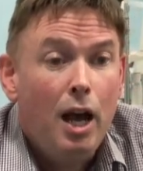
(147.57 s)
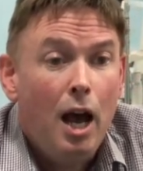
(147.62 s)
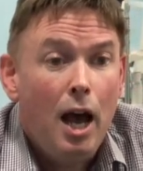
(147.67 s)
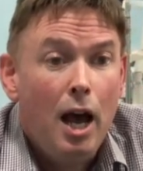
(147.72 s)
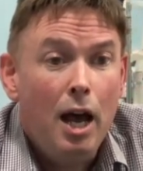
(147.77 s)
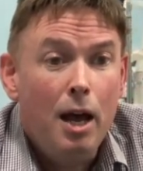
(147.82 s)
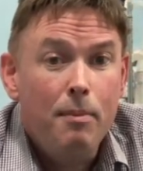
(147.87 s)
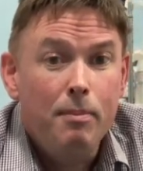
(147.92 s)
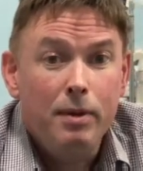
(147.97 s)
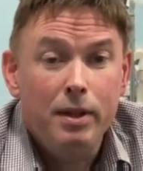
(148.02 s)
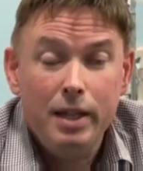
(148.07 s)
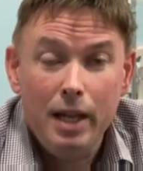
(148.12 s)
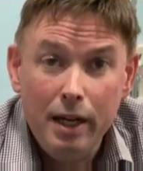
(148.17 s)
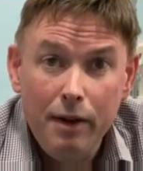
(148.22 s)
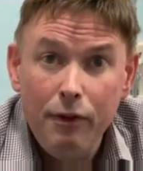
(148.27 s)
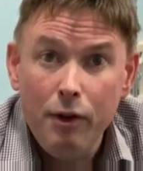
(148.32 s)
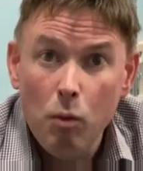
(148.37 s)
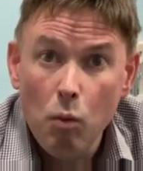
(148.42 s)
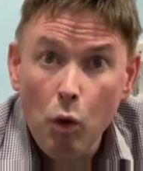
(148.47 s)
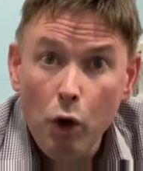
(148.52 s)
Then
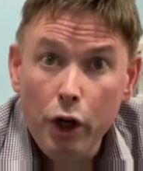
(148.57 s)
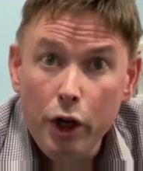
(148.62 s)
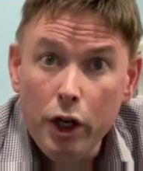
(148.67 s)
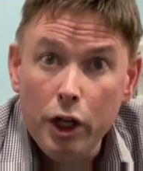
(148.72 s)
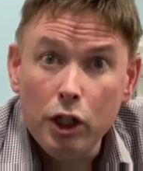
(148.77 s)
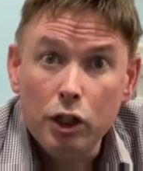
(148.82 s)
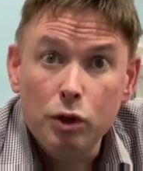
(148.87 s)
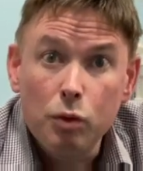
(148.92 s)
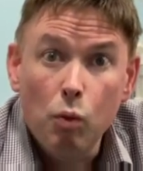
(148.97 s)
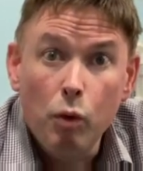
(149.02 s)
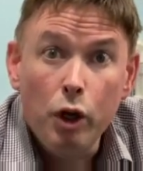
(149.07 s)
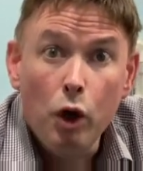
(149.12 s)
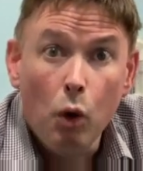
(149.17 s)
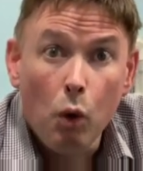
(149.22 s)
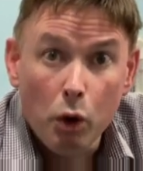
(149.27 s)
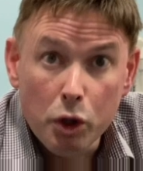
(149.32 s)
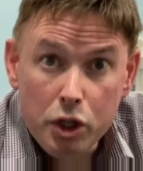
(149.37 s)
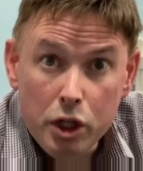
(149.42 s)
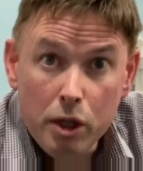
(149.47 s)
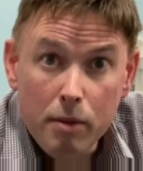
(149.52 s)
if it works, we
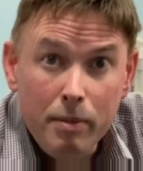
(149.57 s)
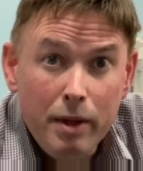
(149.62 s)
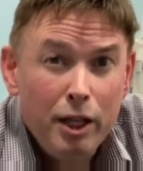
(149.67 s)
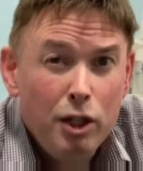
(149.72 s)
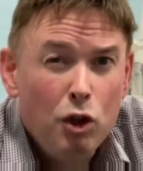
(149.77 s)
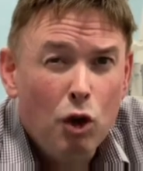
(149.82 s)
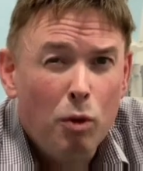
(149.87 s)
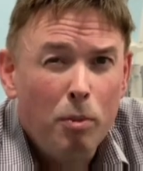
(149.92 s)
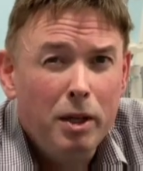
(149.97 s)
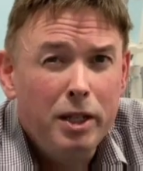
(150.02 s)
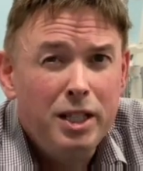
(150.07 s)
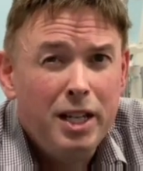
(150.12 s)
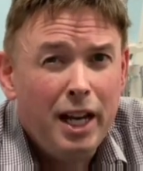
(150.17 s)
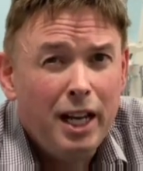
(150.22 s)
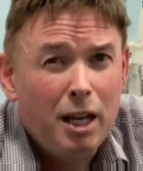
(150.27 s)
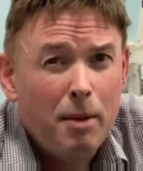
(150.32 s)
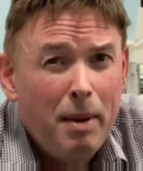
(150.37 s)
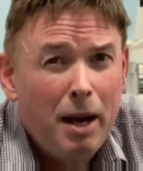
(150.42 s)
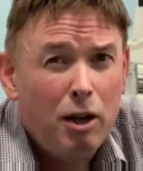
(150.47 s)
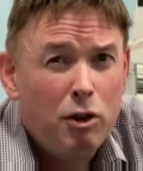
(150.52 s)
order them. They normally
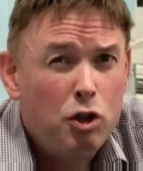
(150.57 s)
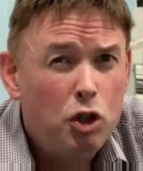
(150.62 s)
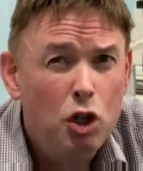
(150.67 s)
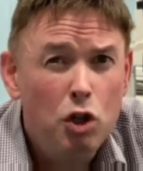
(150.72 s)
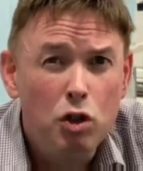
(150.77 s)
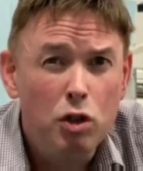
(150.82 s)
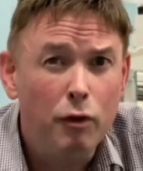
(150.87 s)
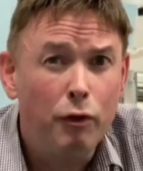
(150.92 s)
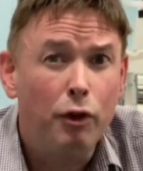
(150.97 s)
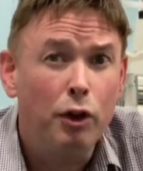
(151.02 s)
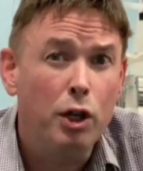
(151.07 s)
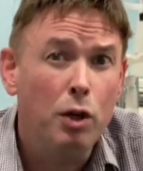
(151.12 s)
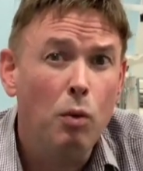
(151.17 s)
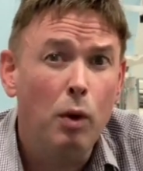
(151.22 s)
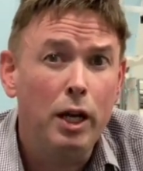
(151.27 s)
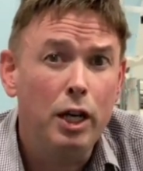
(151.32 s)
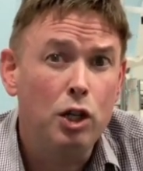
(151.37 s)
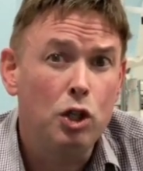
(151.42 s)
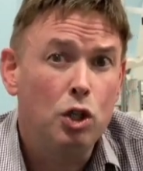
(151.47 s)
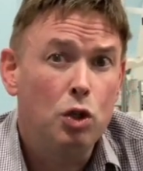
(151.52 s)
take about 2 to 3
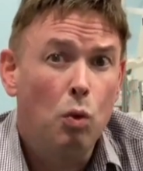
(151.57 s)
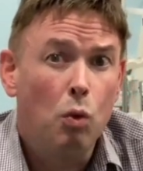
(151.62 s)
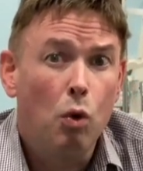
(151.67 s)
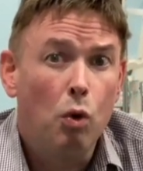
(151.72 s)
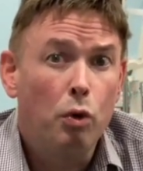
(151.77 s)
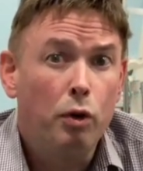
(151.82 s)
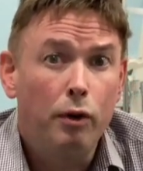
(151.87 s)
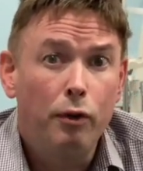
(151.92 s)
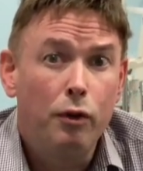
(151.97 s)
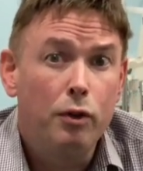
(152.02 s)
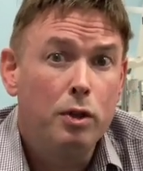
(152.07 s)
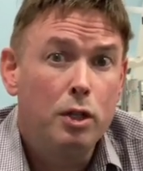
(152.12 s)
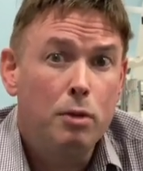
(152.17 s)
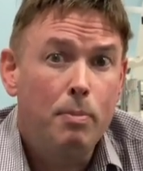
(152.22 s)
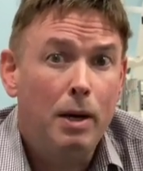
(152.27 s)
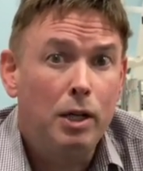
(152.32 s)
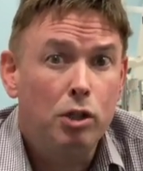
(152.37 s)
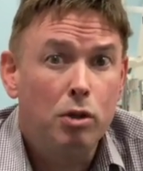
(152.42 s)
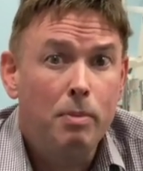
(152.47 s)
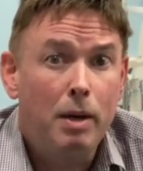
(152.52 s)
weeks to order from the
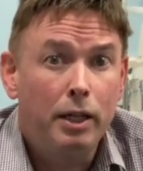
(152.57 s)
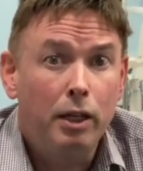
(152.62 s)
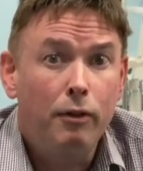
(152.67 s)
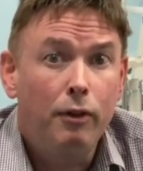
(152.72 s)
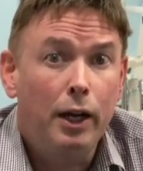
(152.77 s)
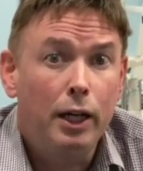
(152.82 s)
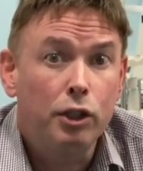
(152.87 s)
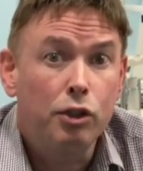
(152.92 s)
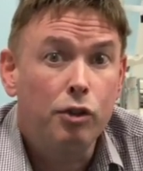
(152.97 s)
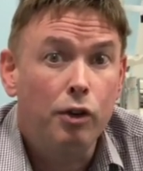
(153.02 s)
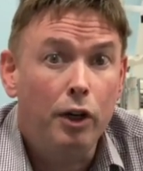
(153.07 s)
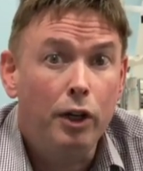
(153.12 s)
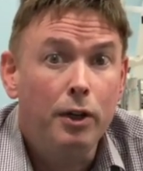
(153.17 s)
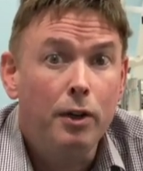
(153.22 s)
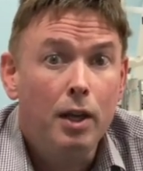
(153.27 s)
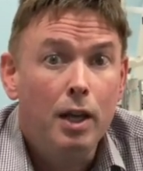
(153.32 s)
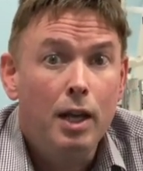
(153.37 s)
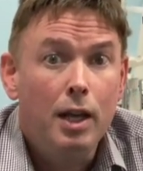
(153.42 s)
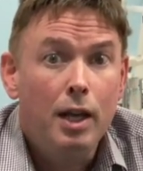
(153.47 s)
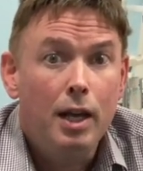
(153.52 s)
special manufacturer,
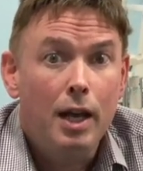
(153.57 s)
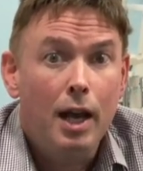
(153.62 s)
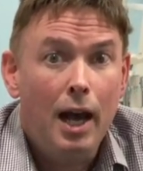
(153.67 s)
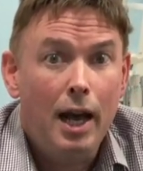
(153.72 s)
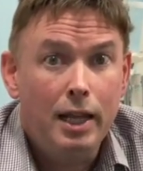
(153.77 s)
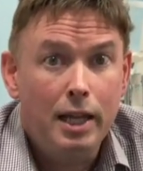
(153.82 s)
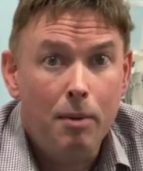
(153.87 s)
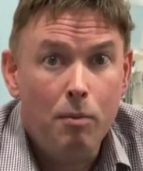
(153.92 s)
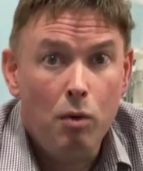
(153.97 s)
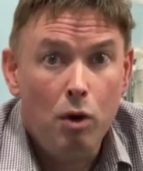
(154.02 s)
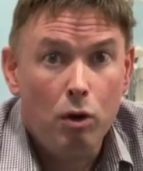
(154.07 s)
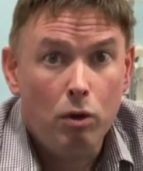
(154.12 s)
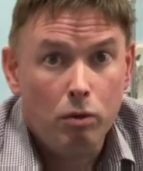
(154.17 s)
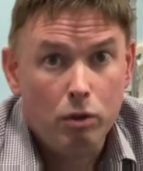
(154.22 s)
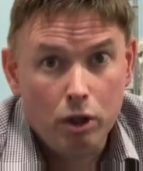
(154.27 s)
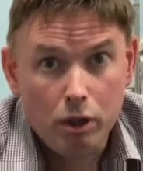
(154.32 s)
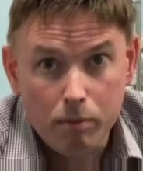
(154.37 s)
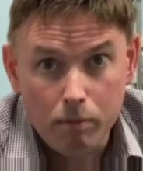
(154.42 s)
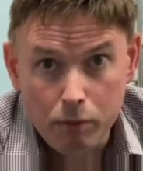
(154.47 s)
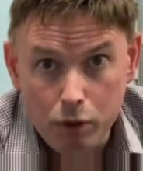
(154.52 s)
and then
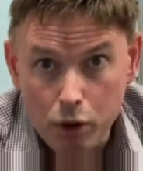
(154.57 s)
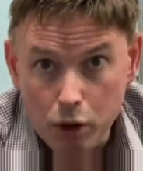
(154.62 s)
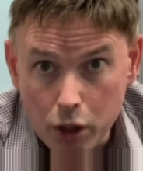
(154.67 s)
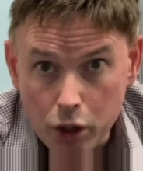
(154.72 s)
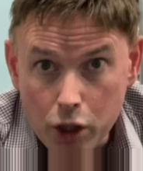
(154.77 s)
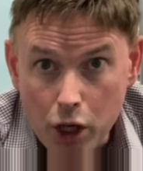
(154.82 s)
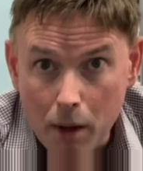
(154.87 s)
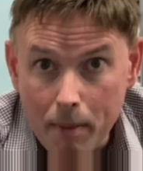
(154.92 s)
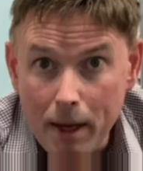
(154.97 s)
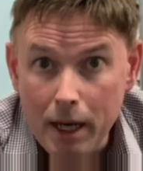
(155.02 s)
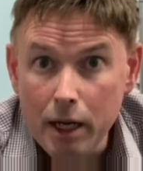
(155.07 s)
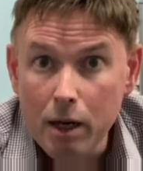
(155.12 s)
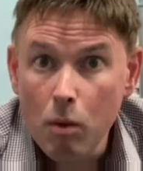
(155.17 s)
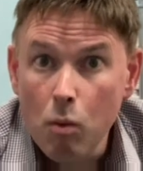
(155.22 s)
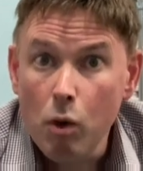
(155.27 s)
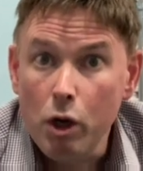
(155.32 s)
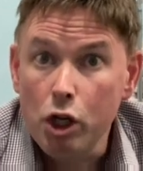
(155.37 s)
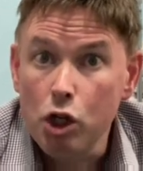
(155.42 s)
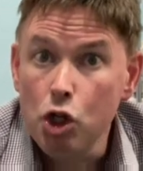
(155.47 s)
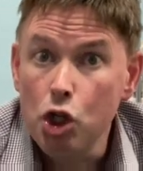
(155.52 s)
you can come in,
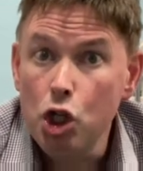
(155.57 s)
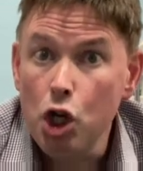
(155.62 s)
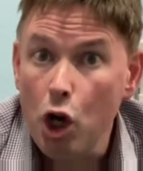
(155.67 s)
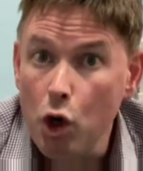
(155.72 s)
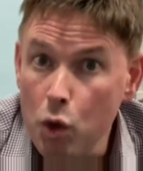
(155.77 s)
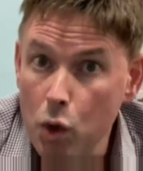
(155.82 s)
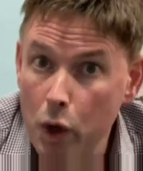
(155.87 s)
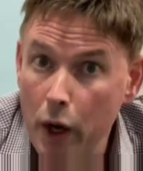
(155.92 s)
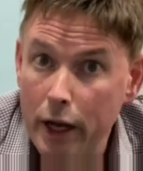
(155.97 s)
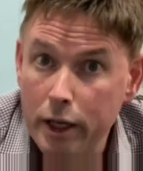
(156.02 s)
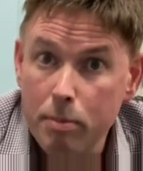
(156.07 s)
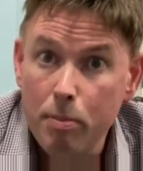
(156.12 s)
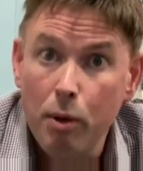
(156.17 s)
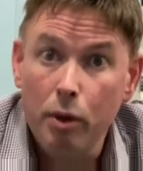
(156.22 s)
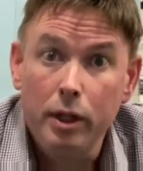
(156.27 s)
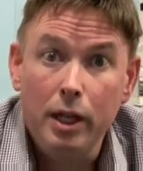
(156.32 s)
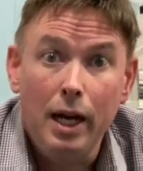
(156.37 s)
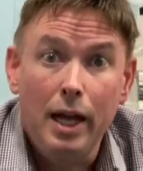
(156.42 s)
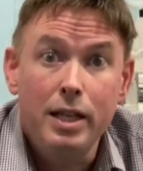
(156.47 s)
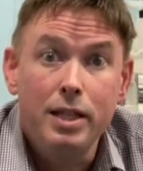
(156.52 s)
we can show you how to
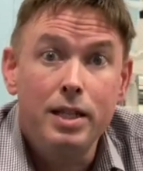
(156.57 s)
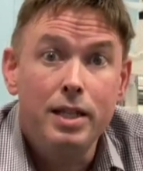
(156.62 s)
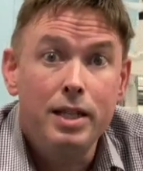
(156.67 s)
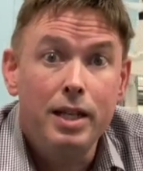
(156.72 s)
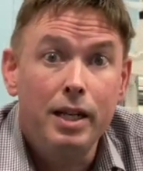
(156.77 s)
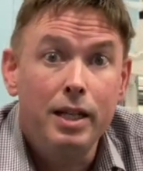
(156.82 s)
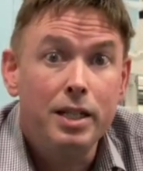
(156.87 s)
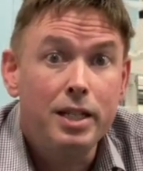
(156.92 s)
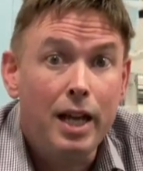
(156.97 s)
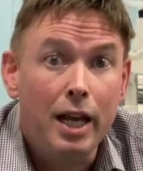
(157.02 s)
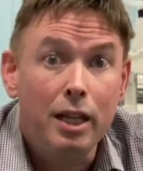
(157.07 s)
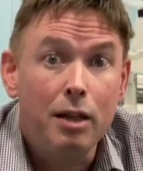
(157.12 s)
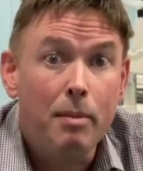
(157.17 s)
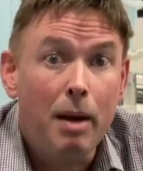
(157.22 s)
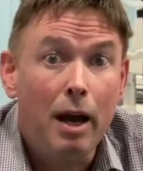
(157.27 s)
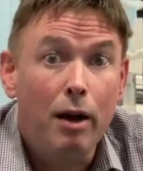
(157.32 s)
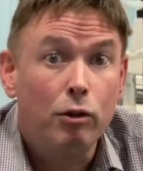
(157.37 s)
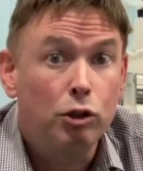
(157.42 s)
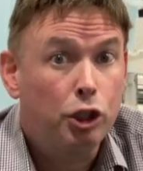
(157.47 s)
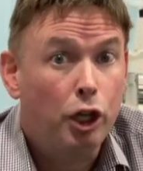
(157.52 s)
put the lenses in and take them
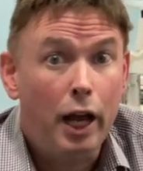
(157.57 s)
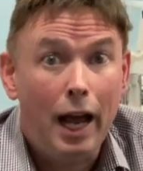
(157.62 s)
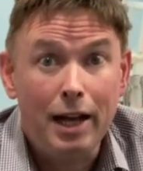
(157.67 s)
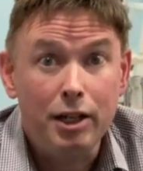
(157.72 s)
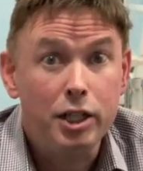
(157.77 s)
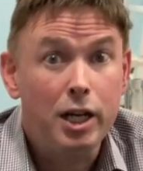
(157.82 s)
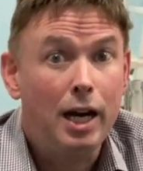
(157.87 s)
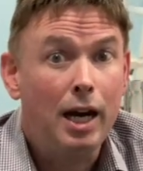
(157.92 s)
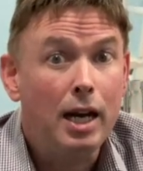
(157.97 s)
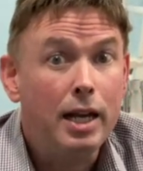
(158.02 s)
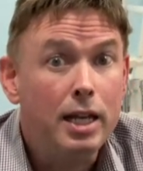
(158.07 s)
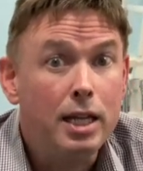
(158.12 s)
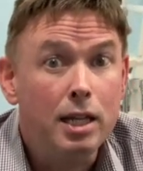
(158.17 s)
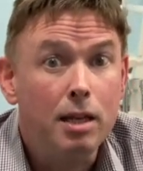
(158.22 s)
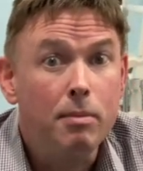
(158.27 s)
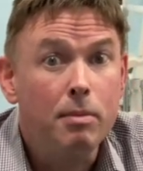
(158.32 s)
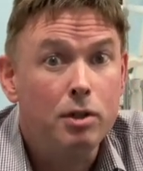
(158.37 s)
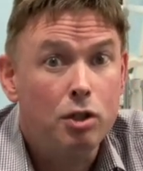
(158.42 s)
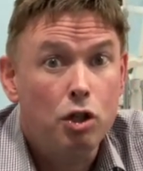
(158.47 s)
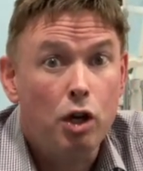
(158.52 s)
out, show you how to clean
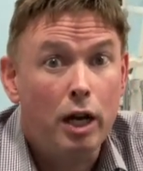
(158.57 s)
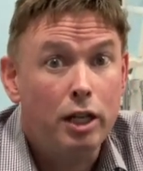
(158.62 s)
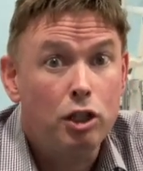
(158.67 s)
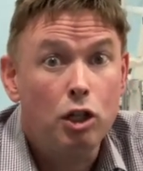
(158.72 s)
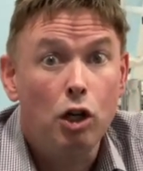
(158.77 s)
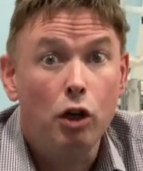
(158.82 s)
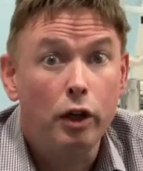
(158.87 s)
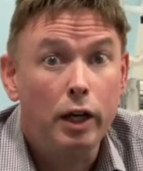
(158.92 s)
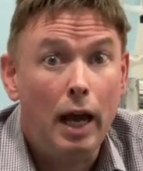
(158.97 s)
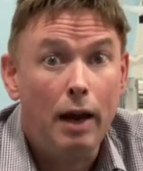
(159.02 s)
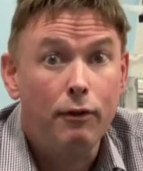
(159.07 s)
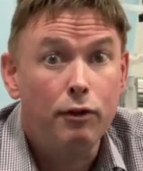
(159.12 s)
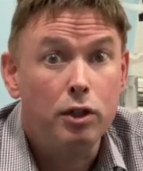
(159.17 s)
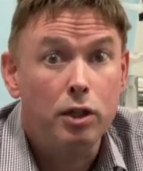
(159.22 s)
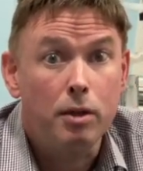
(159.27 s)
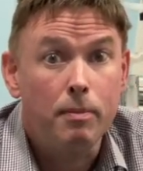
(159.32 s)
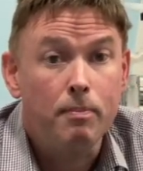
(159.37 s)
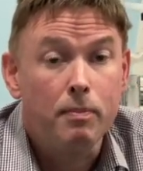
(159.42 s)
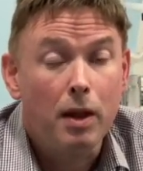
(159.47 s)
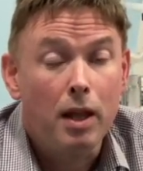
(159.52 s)
them, show you how to look after
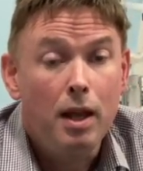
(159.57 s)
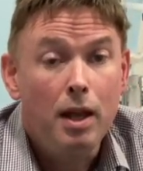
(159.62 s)
them.